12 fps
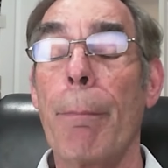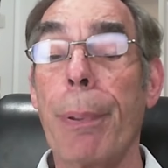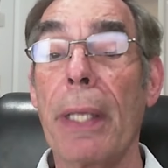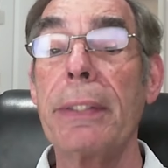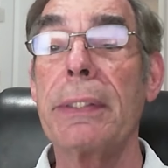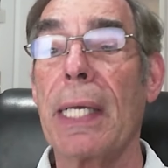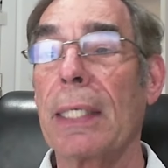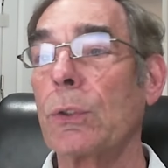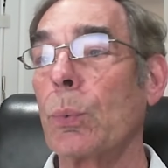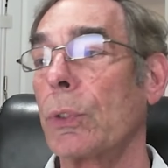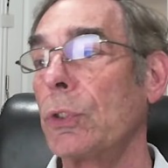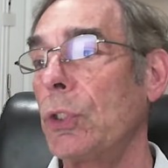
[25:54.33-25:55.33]
blood
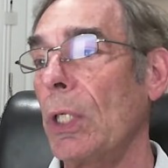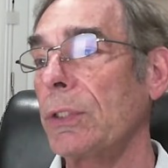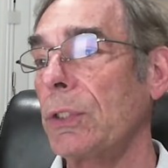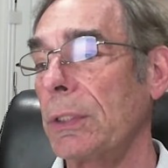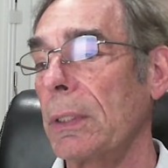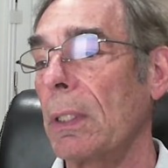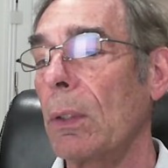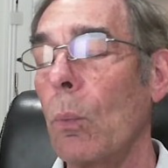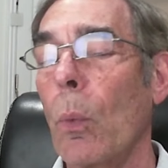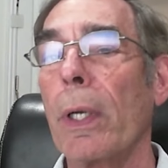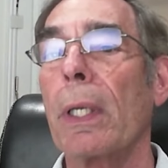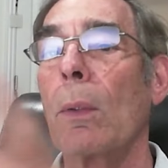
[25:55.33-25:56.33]
test, we're just
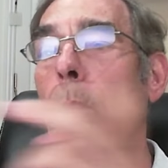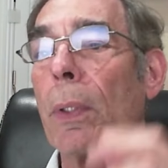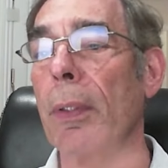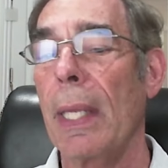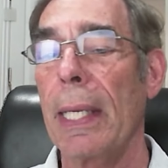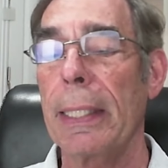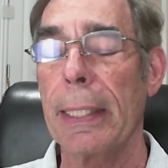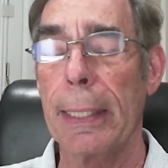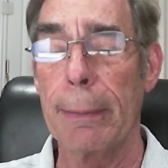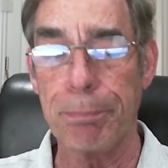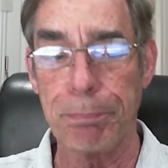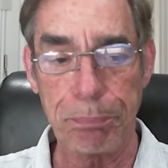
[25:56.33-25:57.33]
working with
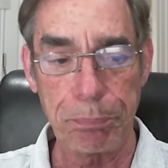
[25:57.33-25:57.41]
a